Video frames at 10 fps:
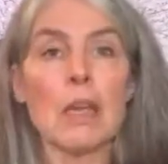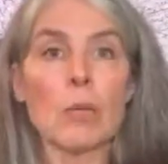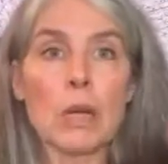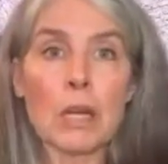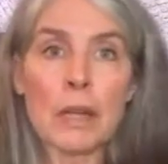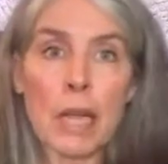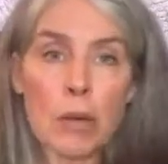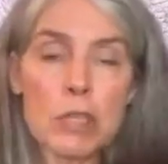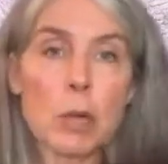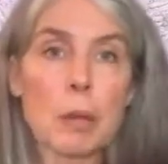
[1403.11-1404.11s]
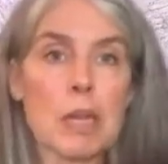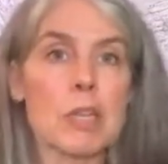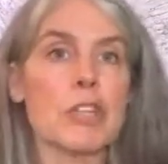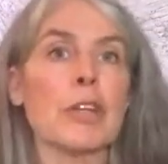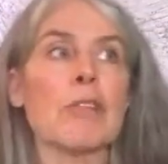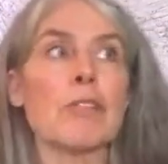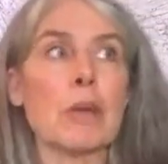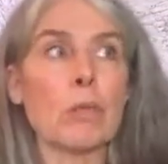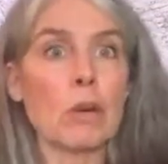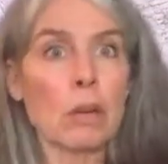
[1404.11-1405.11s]
Well, now as our bodies shift
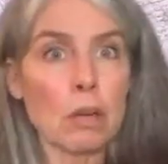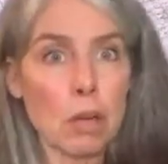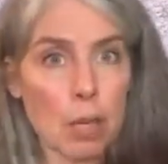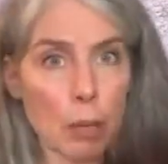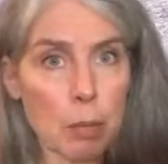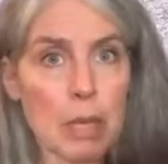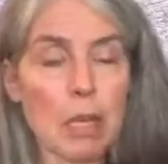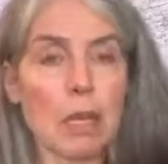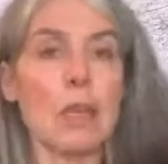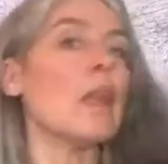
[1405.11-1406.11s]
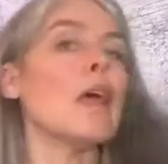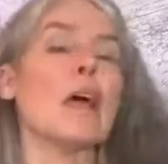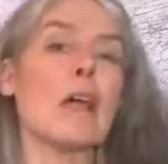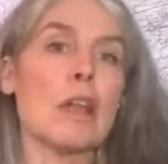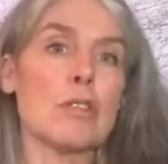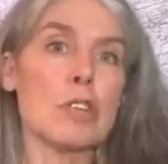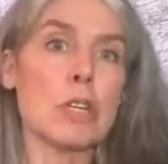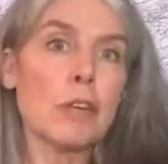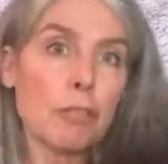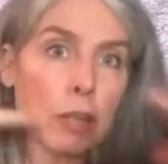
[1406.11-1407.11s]
and we're going to be getting energy
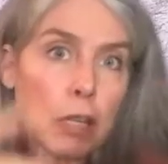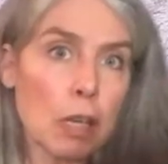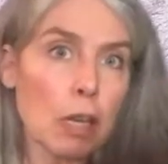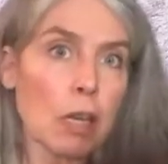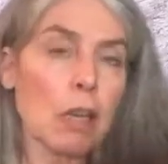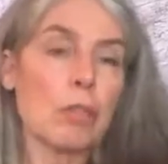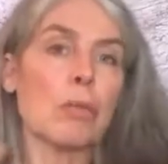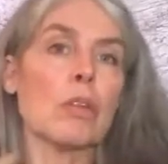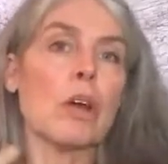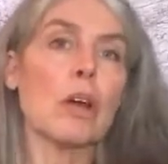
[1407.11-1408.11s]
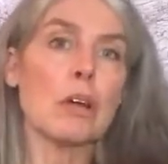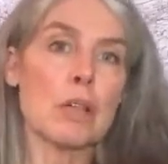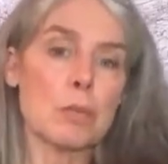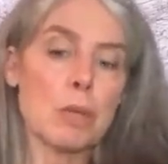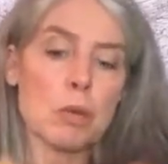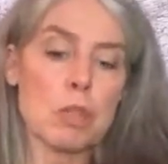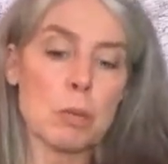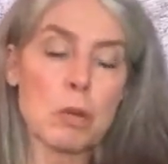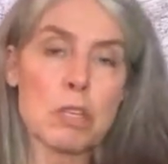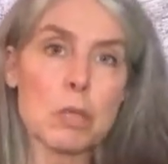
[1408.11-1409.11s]
differently, getting it through the heart as we go into the
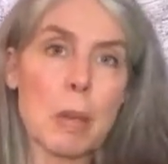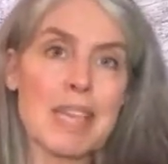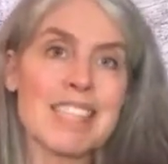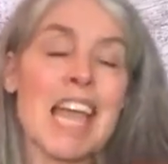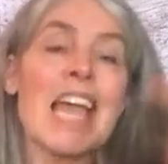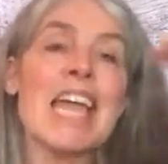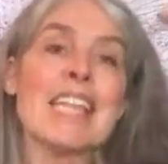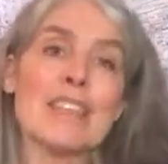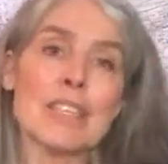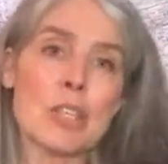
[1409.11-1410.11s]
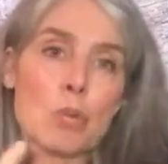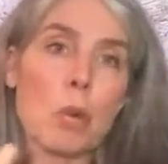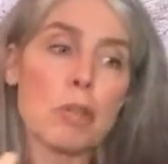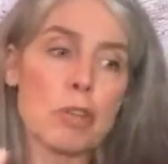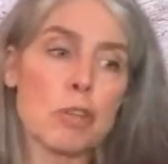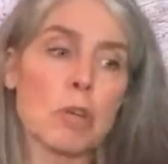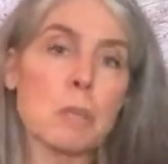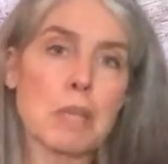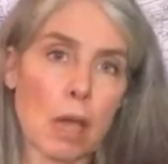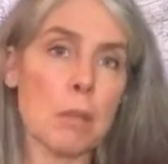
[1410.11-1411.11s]
merge space, this is where the journey
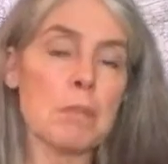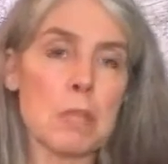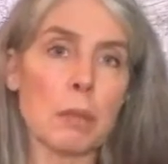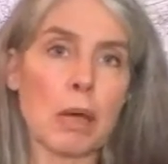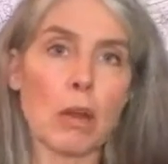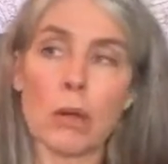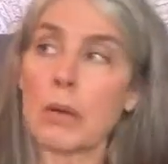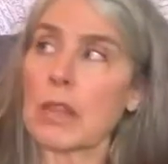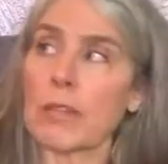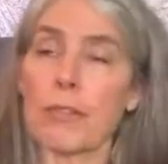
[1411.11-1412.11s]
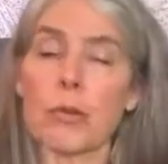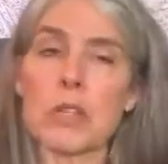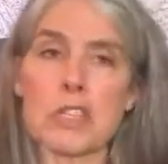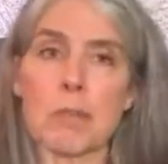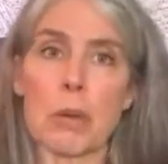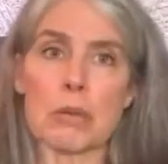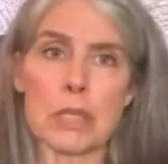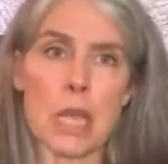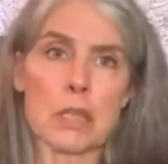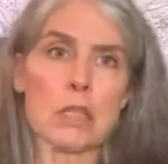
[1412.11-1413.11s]
becomes about, all right, the fullness of both
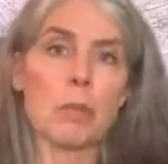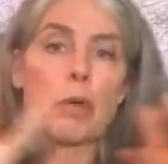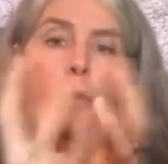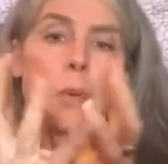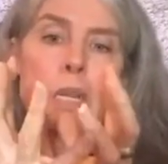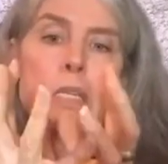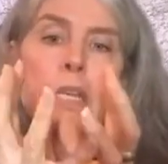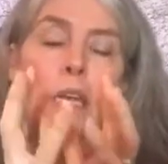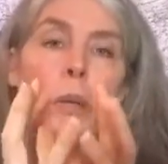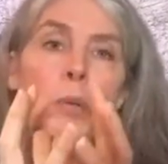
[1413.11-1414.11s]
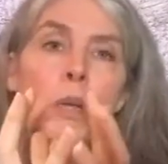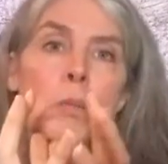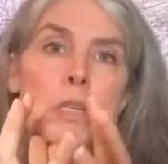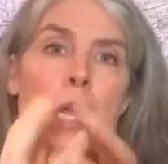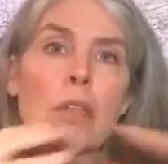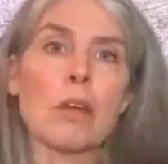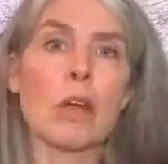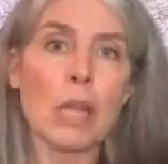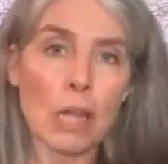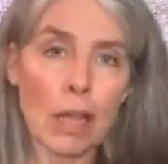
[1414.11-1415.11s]
sides, they're both present and I bring them together.
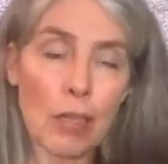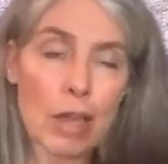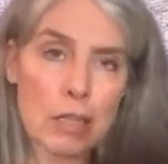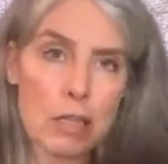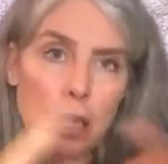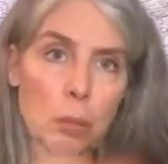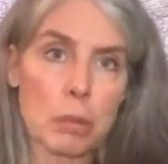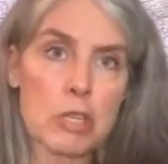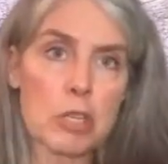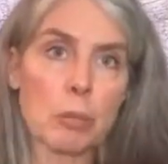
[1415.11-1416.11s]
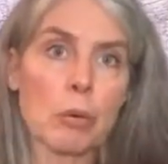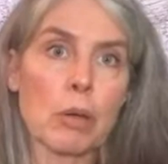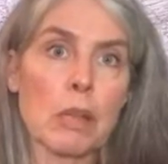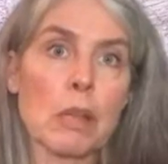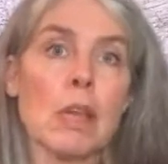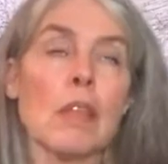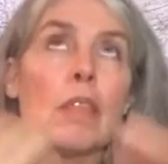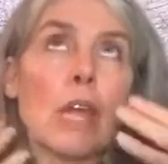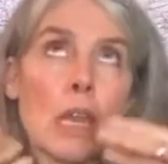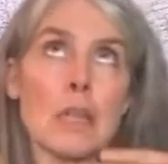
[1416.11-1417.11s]
And that's the completion point.
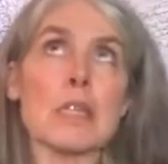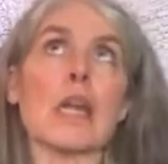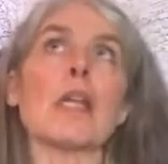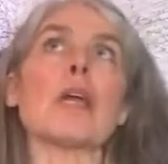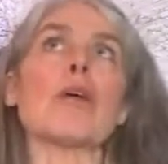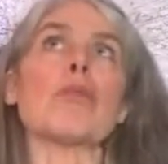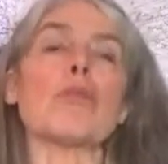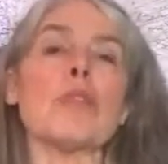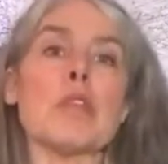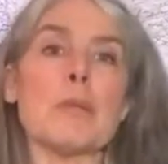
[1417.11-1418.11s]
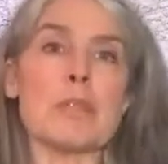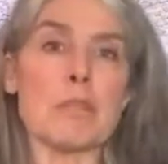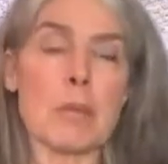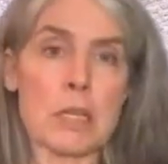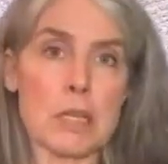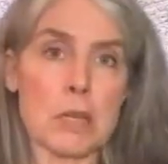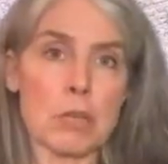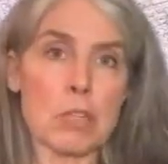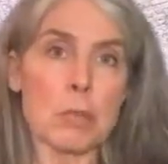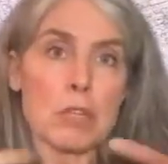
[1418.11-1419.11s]
That until I go through the depths of my
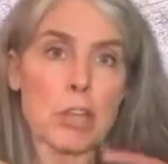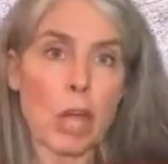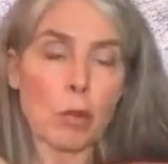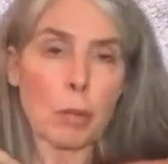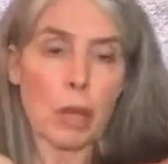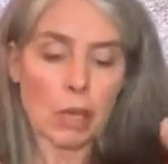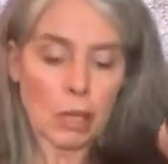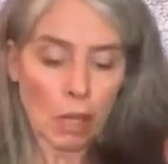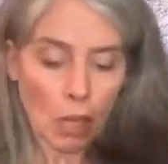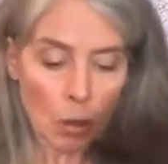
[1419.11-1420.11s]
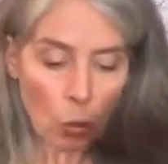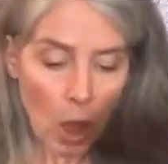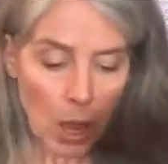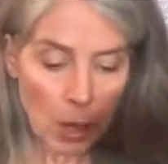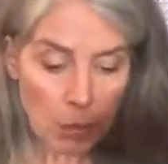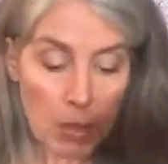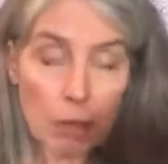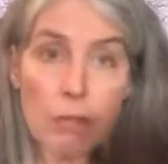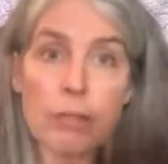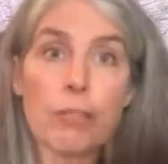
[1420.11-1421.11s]
secrets, my shadow body,
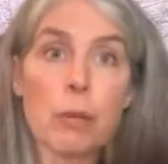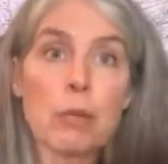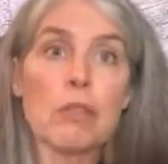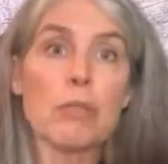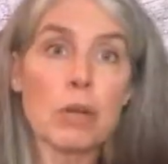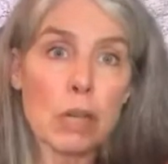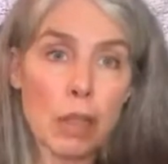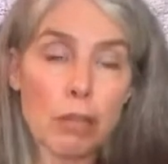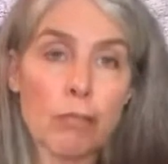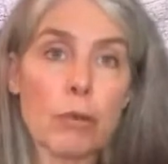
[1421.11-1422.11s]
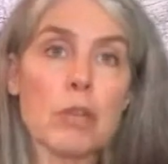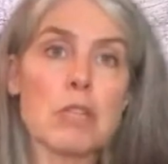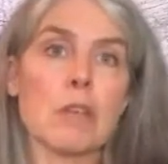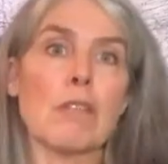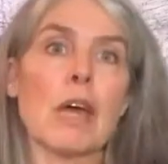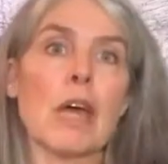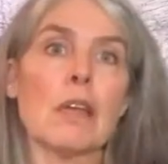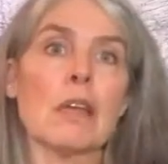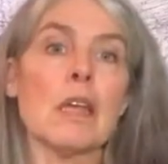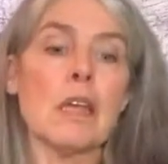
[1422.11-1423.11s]
that feminine void and the fullness of that,